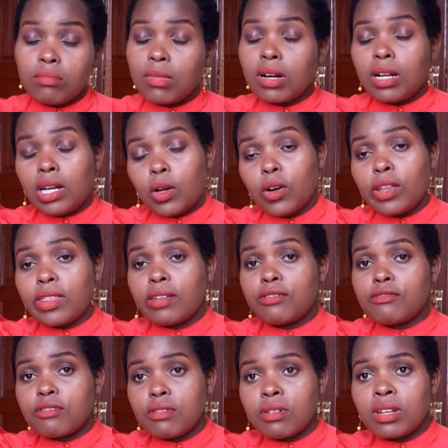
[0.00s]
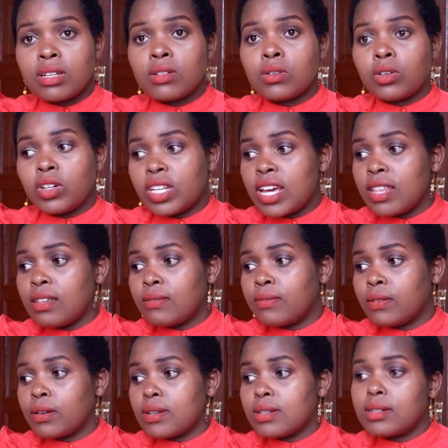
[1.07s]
along the forest or near the forest